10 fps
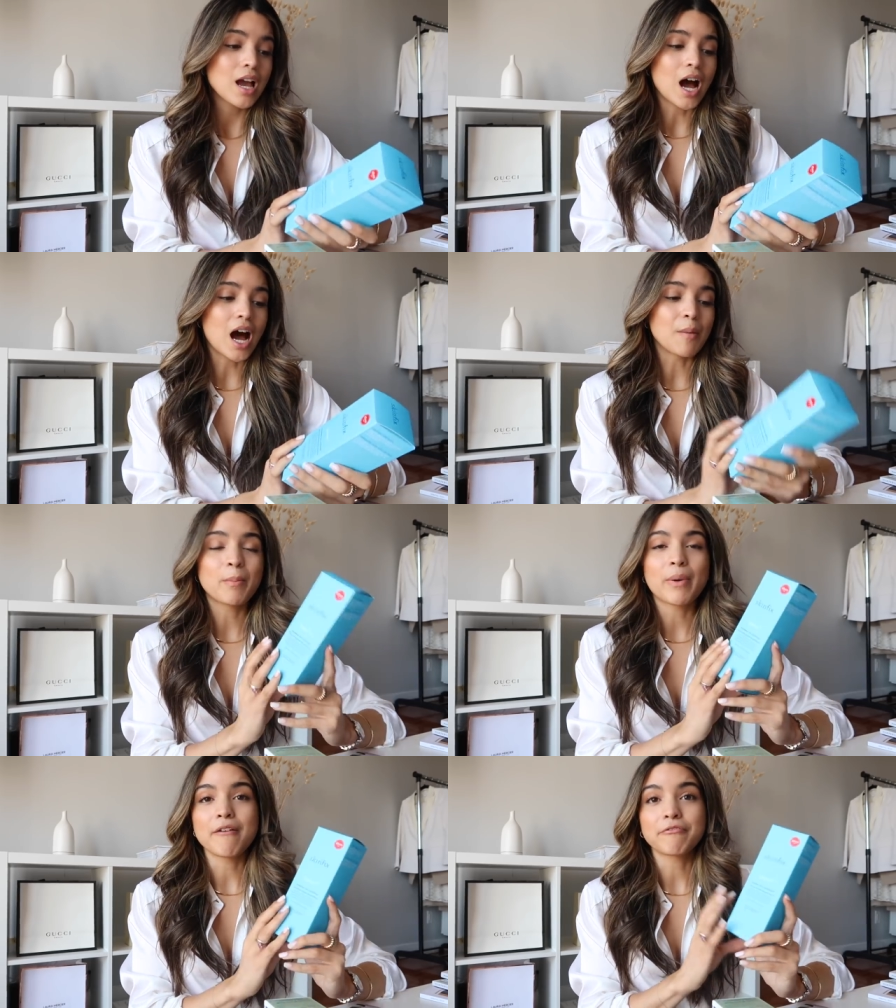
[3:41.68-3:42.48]

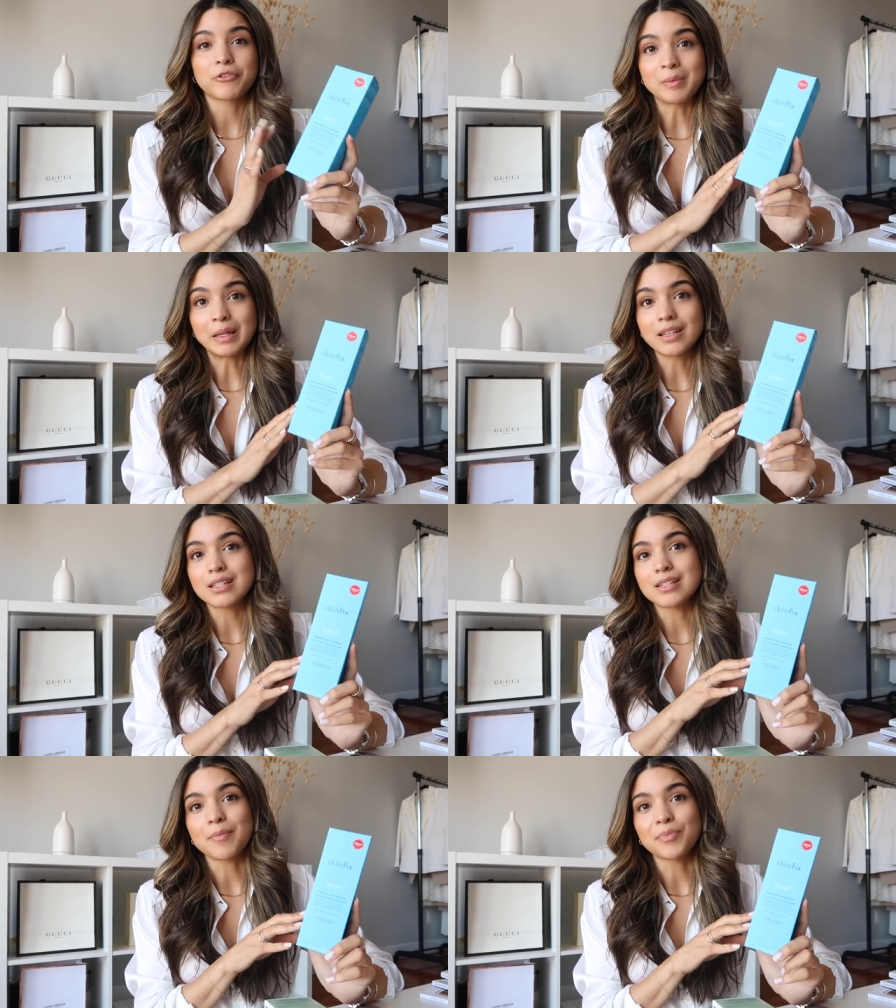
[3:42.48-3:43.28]
Um, but for me,
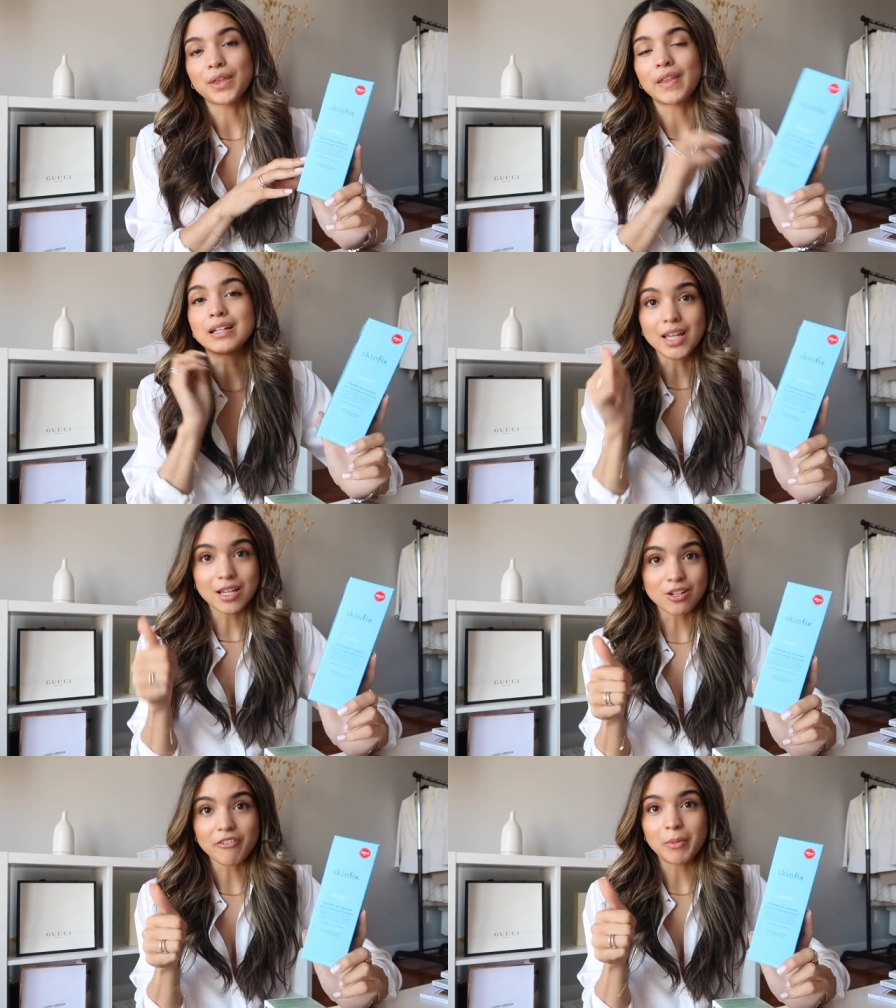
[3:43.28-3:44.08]
this is something that
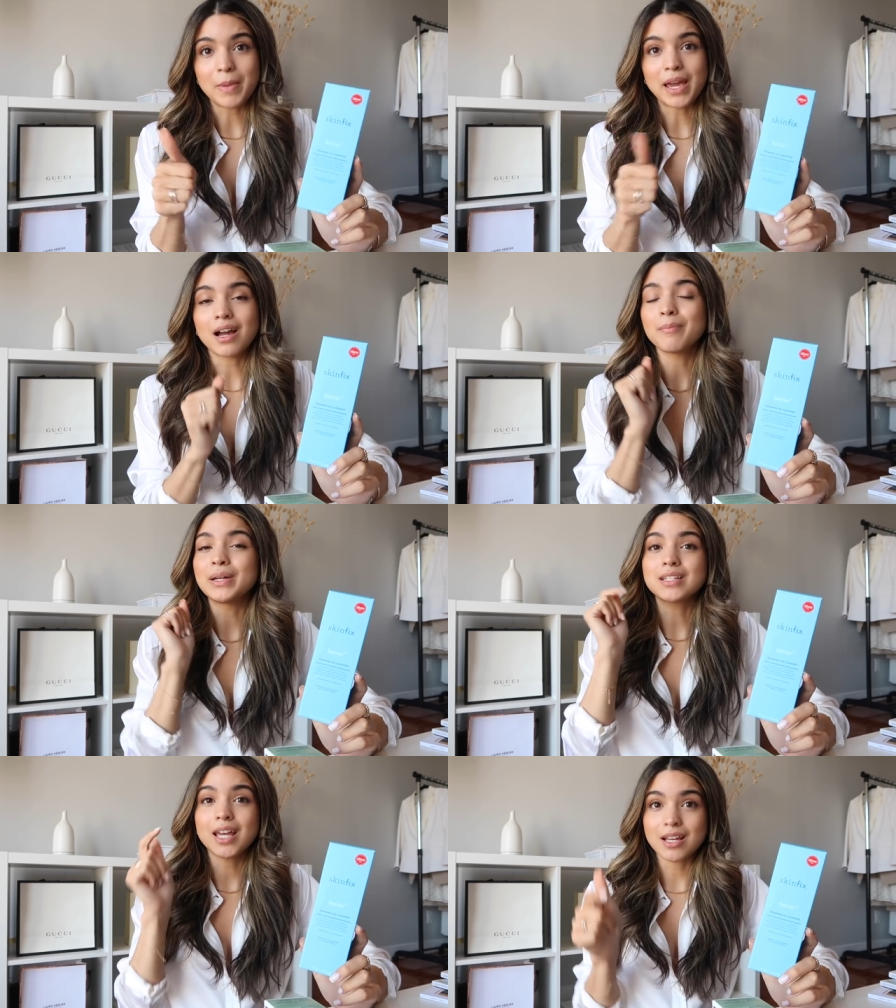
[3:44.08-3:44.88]
takes off my makeup,
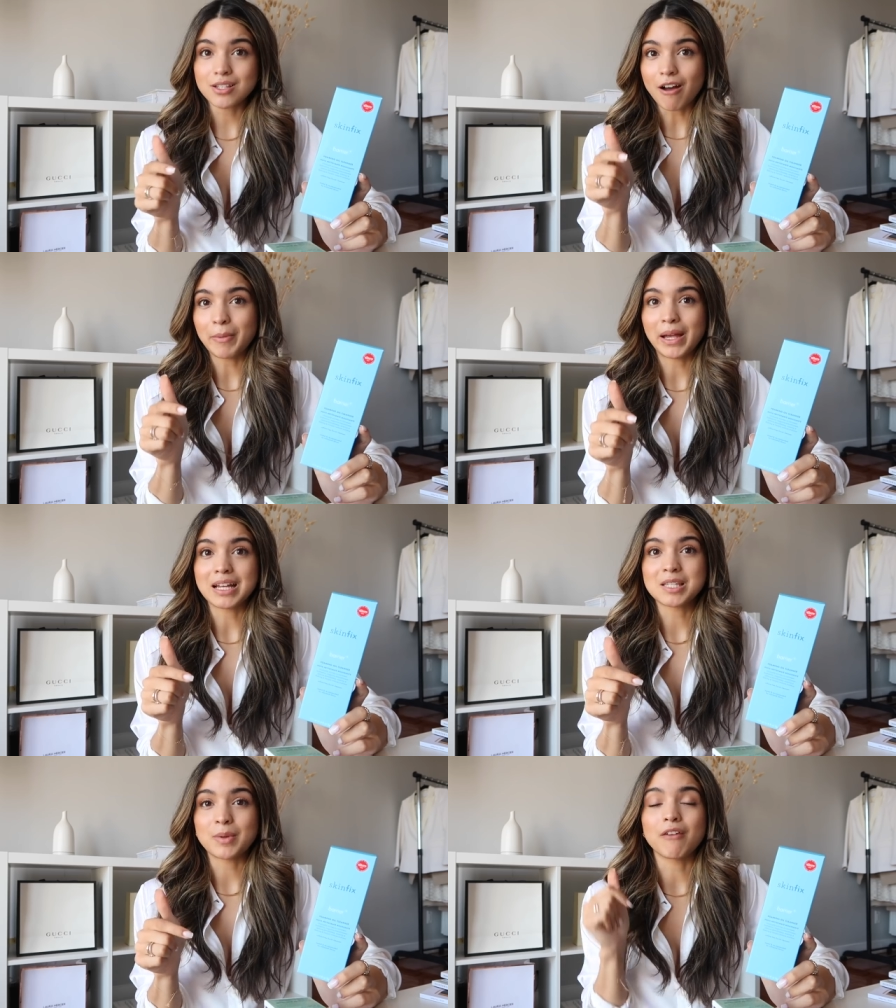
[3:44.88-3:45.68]
it takes off my
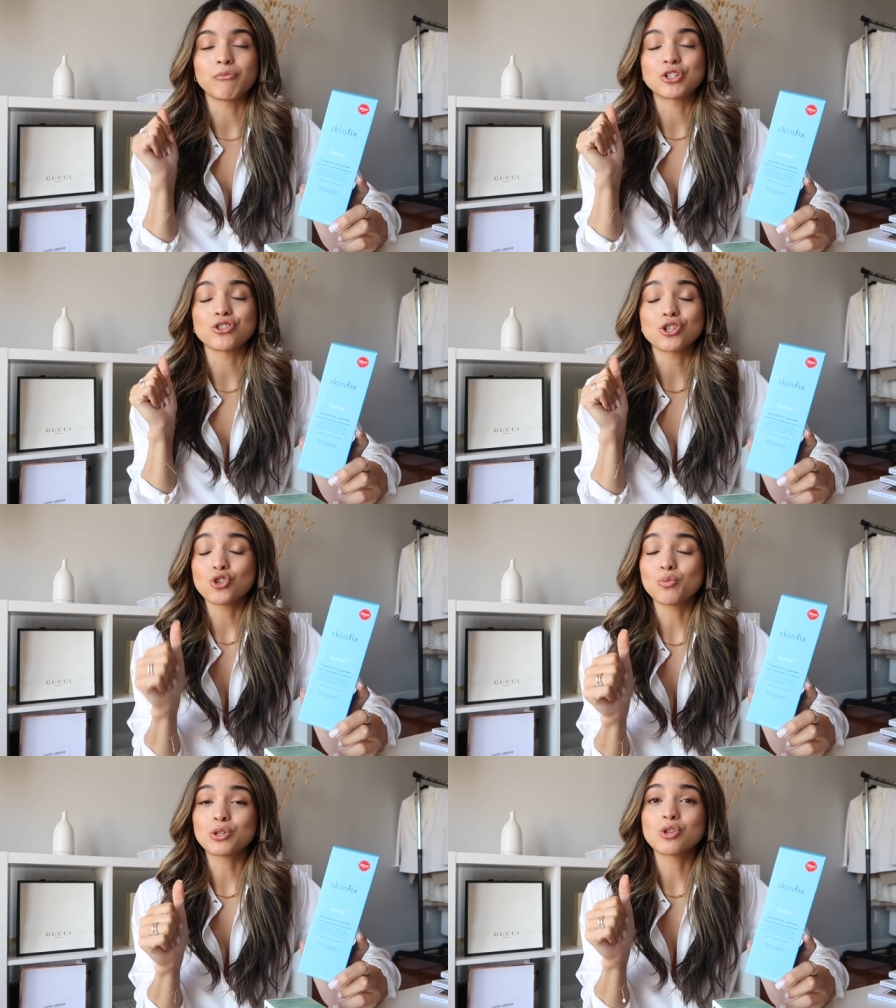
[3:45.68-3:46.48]
SPF, which is
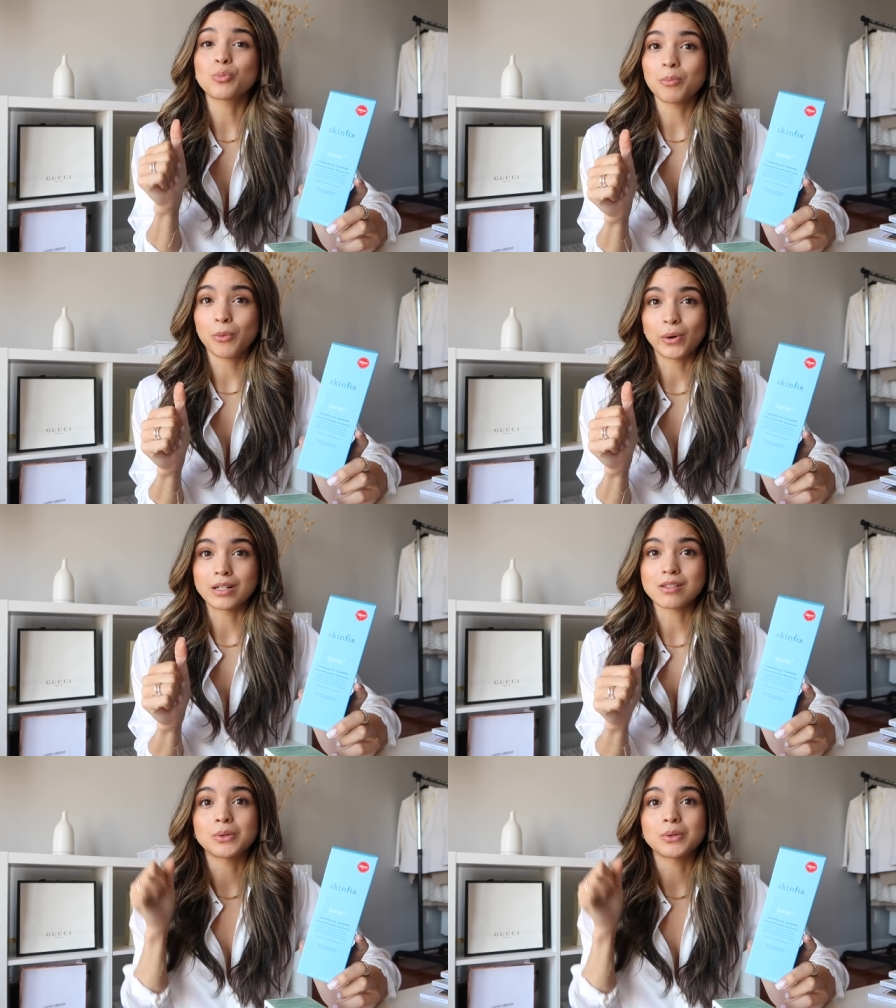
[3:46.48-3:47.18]
super, super important.